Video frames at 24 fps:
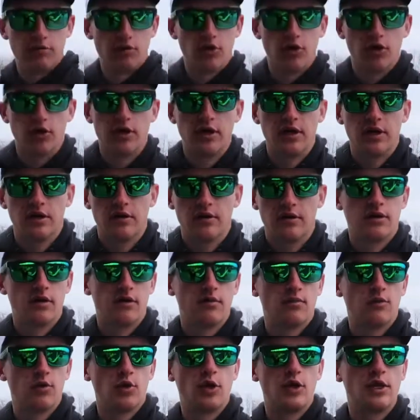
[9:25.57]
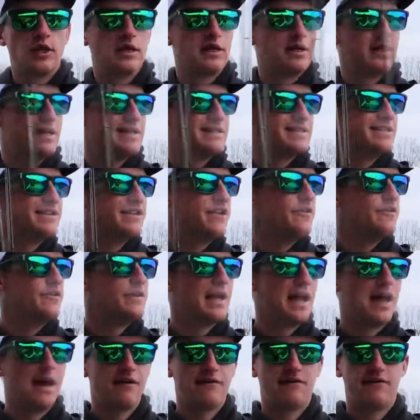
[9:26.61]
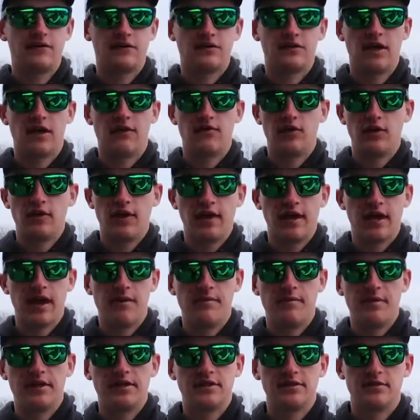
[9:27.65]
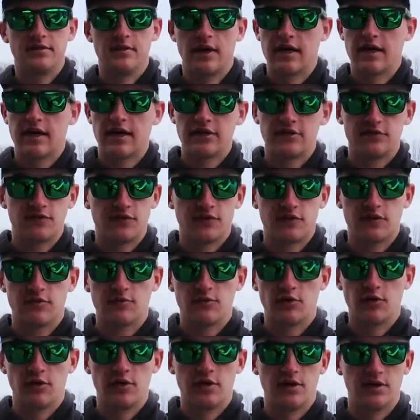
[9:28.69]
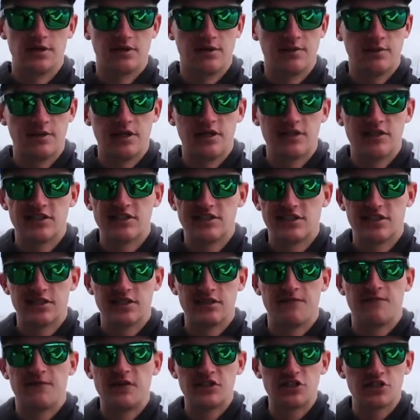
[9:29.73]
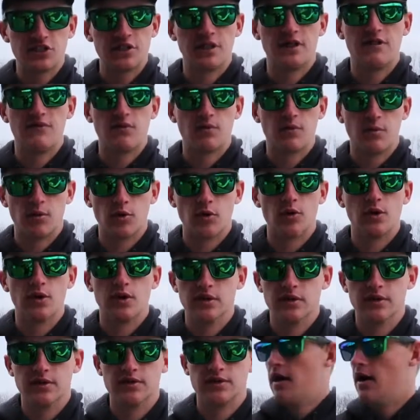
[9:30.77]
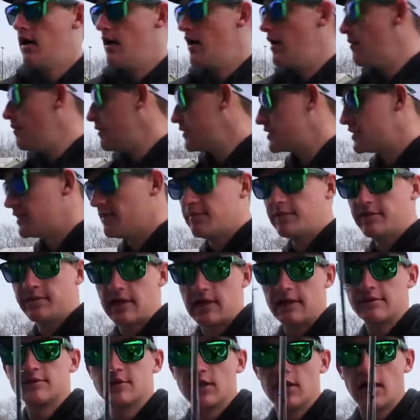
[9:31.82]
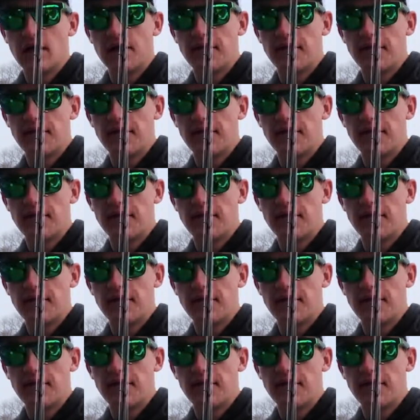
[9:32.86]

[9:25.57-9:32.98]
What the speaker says: a marina. You know, a marina is known to have fish. Every lake I've been to, I catch fish in marinas. I mean, they just, fish live in marinas. And sometimes a